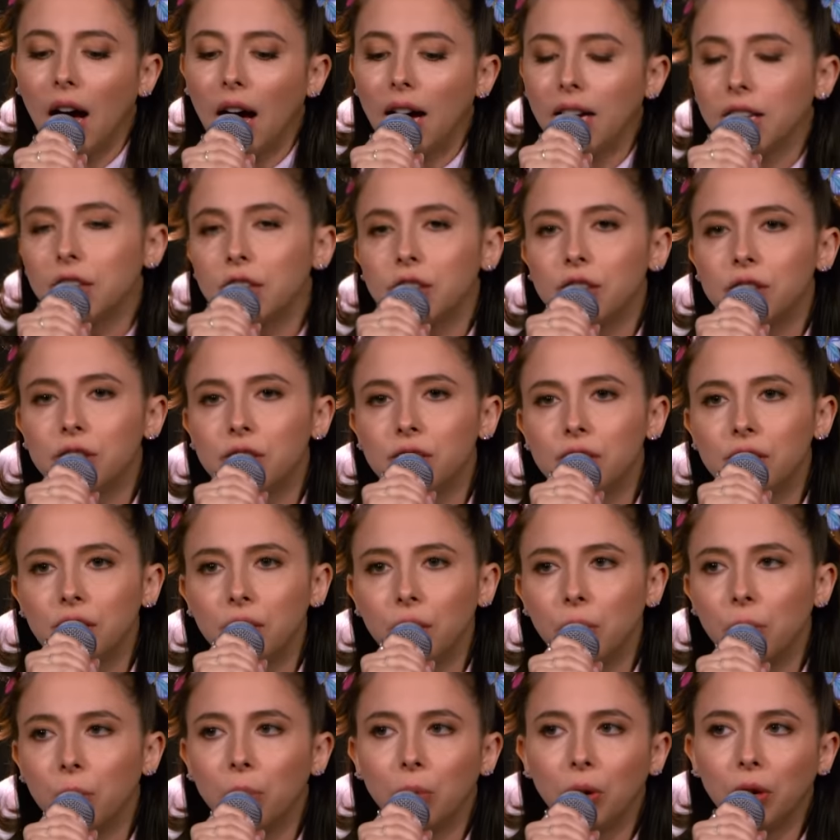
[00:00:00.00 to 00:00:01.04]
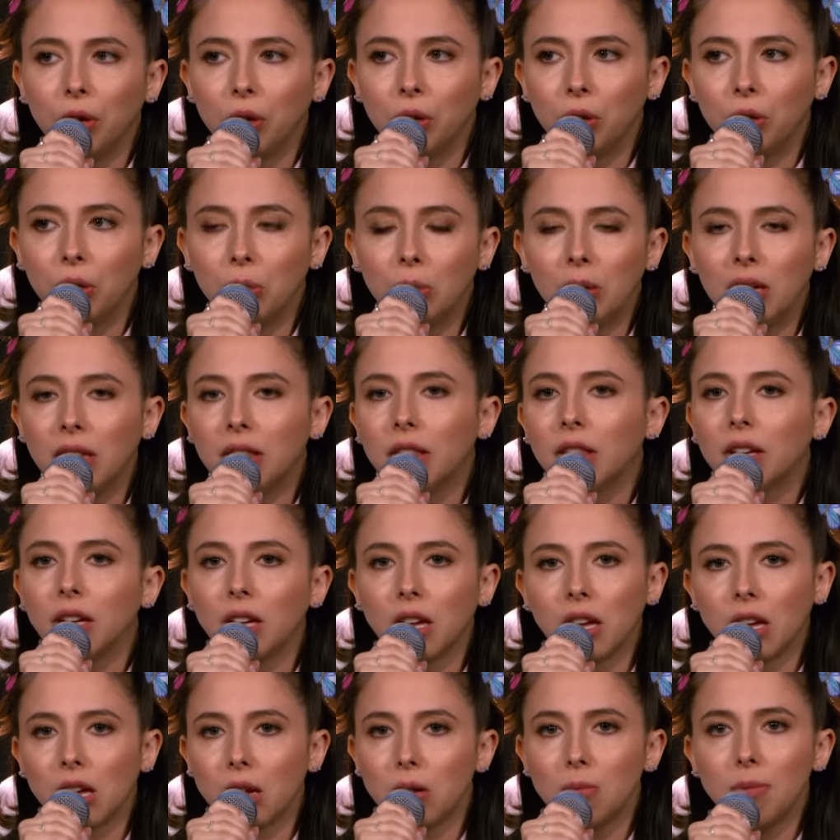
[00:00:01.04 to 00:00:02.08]
I just didn't want you to be
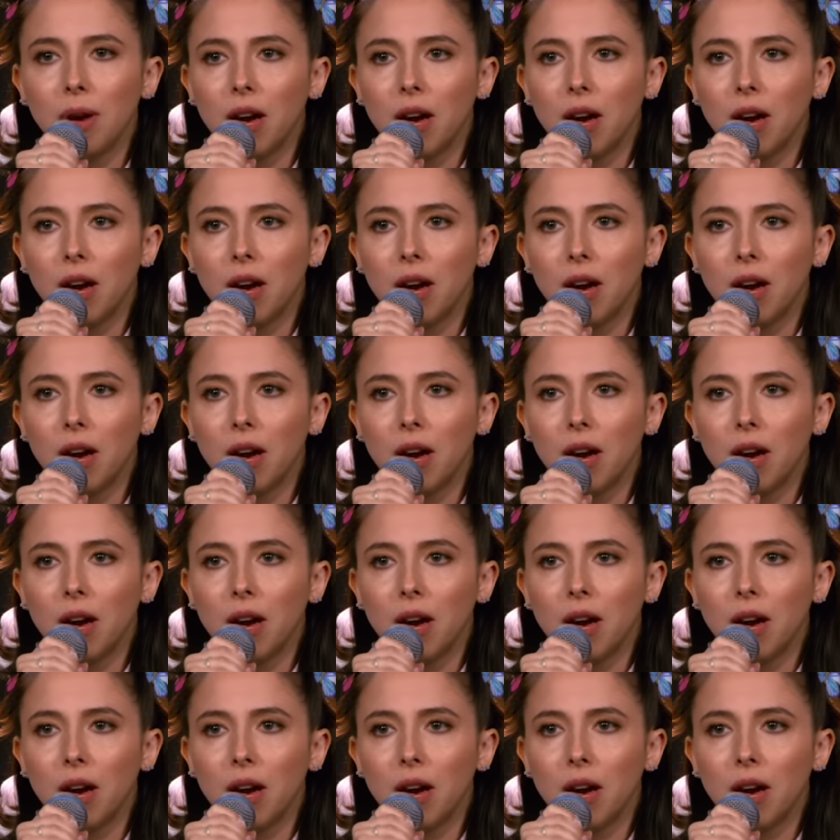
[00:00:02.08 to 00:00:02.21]
thinking